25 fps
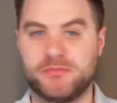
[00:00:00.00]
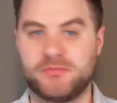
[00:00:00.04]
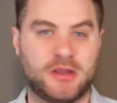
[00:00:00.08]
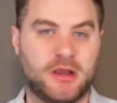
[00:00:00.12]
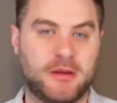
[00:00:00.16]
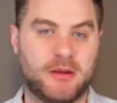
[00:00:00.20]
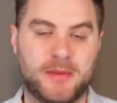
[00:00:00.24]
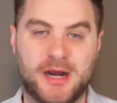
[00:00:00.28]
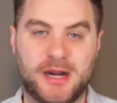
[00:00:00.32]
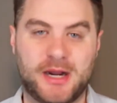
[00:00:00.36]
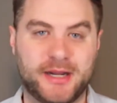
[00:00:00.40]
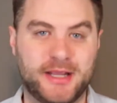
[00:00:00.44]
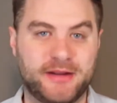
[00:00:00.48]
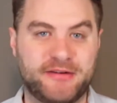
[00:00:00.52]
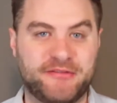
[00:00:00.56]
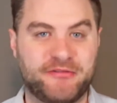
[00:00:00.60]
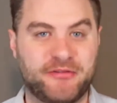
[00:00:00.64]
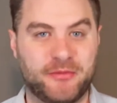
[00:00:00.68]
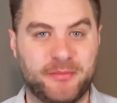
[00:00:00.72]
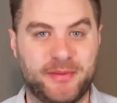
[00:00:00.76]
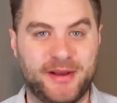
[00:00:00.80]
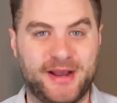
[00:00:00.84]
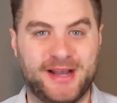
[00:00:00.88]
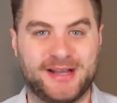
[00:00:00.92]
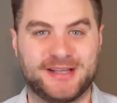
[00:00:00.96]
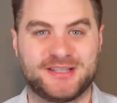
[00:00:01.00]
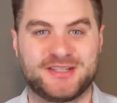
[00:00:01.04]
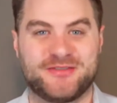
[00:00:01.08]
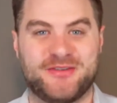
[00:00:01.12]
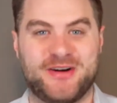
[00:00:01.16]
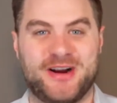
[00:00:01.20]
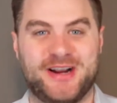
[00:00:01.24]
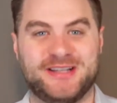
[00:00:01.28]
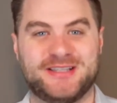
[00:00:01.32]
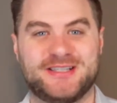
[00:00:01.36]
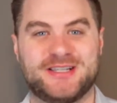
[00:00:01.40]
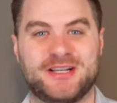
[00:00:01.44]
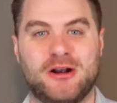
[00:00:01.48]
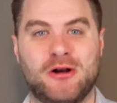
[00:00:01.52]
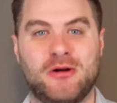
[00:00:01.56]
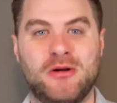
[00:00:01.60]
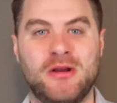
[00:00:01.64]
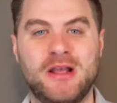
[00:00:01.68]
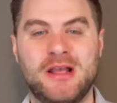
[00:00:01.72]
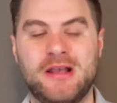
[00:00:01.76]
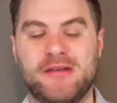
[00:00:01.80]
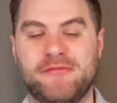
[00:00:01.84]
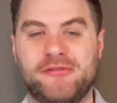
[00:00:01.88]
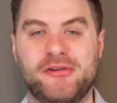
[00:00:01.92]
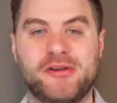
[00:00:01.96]
come on in for pests, right? So
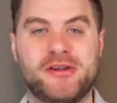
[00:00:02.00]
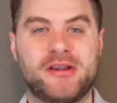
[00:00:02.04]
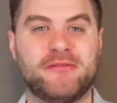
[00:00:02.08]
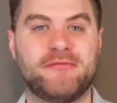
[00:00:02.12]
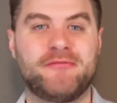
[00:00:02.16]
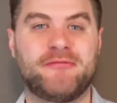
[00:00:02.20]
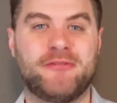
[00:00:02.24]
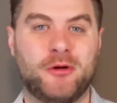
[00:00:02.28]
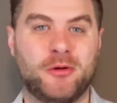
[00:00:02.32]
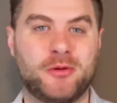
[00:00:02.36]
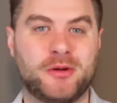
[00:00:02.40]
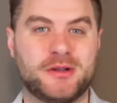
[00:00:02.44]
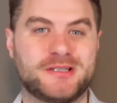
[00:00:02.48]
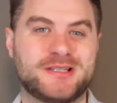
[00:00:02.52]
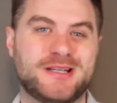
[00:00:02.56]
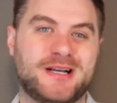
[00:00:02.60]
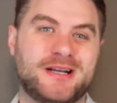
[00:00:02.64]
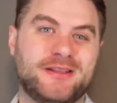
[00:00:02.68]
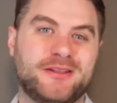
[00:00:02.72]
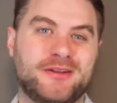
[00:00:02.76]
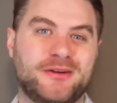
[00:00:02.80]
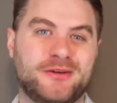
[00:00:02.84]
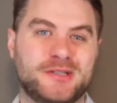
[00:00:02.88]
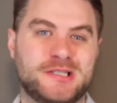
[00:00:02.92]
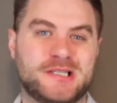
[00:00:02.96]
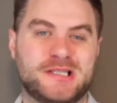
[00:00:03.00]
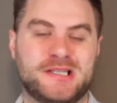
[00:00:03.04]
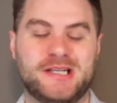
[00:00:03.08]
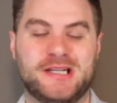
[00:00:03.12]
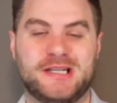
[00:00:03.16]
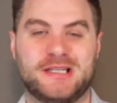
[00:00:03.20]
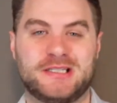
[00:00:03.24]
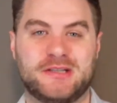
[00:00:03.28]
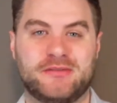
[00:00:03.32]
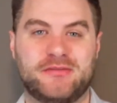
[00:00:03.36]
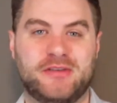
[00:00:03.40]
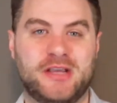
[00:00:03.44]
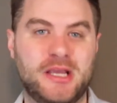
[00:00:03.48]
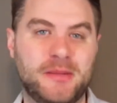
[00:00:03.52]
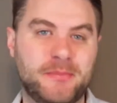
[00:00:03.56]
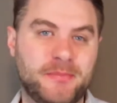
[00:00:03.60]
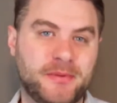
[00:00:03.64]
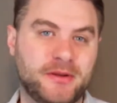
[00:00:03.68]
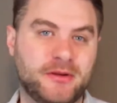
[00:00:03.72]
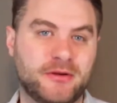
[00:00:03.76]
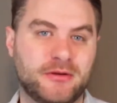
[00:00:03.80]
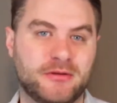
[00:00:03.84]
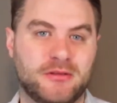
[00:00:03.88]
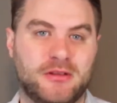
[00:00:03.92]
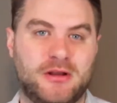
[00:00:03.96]
if you can focus on those things of
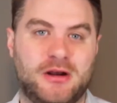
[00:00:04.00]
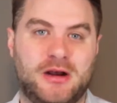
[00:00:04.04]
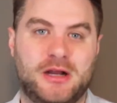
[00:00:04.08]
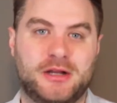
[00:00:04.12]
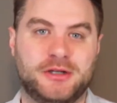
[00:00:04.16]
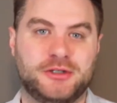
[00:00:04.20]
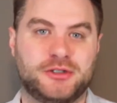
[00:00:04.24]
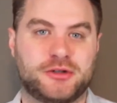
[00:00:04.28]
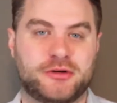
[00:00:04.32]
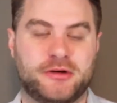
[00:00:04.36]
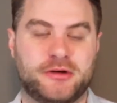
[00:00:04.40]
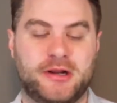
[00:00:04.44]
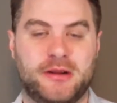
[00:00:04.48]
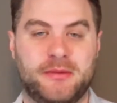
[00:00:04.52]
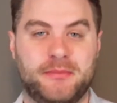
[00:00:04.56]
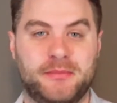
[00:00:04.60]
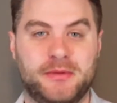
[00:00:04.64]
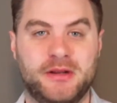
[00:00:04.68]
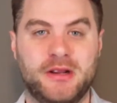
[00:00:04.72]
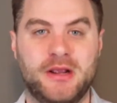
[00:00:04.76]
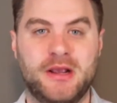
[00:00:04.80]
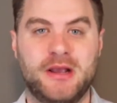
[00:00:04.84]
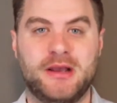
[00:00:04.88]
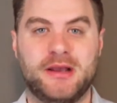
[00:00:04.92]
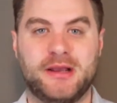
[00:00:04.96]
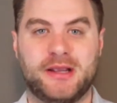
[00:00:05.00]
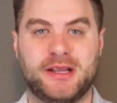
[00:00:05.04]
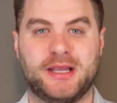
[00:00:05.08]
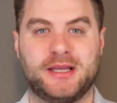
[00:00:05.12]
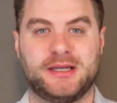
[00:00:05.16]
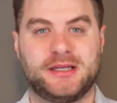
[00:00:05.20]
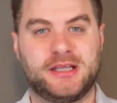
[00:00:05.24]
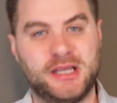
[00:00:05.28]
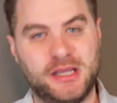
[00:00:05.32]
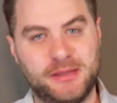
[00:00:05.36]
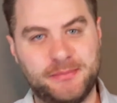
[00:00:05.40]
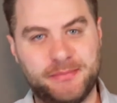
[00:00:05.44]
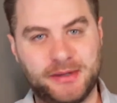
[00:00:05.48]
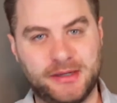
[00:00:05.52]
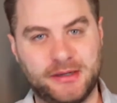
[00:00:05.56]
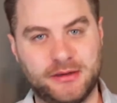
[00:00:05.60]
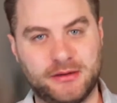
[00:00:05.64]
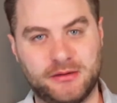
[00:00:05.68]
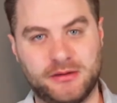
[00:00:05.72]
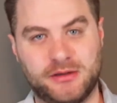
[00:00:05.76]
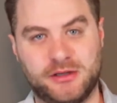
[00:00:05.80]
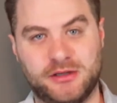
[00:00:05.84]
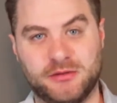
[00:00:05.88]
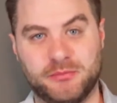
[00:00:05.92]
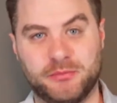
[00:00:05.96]
keeping your lawn trimmed, again,
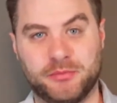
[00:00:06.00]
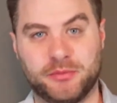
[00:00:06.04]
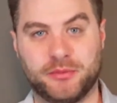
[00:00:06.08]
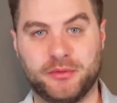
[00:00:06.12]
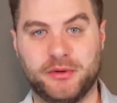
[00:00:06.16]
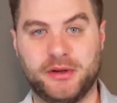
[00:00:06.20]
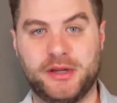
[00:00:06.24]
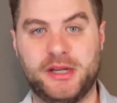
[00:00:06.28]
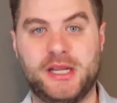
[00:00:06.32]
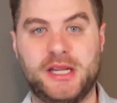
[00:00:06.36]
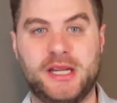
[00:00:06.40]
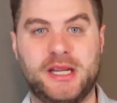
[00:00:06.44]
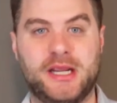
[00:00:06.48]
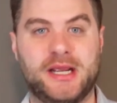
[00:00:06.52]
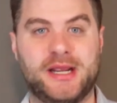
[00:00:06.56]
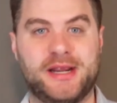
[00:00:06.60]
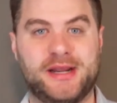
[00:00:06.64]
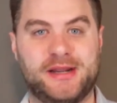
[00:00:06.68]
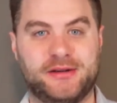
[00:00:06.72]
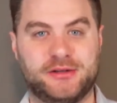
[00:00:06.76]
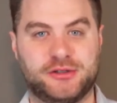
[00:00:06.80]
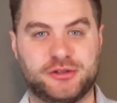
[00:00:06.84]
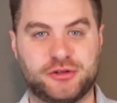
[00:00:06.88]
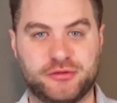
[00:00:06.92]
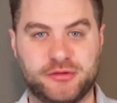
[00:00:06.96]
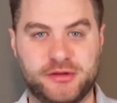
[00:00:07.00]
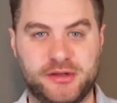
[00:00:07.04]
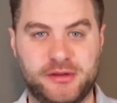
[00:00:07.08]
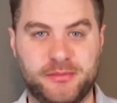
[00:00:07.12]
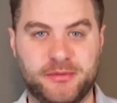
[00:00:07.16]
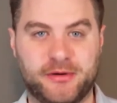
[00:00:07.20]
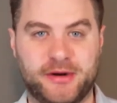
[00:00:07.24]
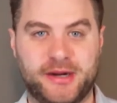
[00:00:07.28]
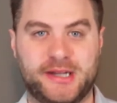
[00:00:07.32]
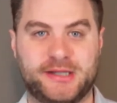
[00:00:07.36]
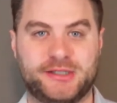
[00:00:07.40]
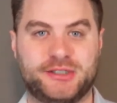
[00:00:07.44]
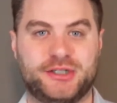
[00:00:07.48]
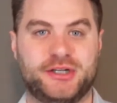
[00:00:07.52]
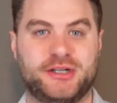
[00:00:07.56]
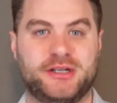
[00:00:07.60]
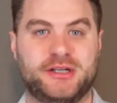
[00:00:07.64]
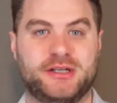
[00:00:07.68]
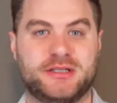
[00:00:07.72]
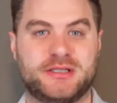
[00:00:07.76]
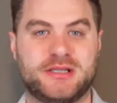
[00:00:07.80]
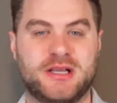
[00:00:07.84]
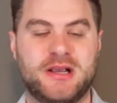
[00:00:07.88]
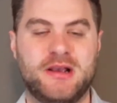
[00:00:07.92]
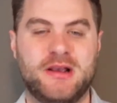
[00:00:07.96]
keeping debris and tree
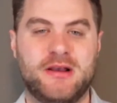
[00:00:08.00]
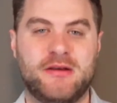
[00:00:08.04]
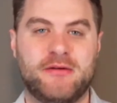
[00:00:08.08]
branches,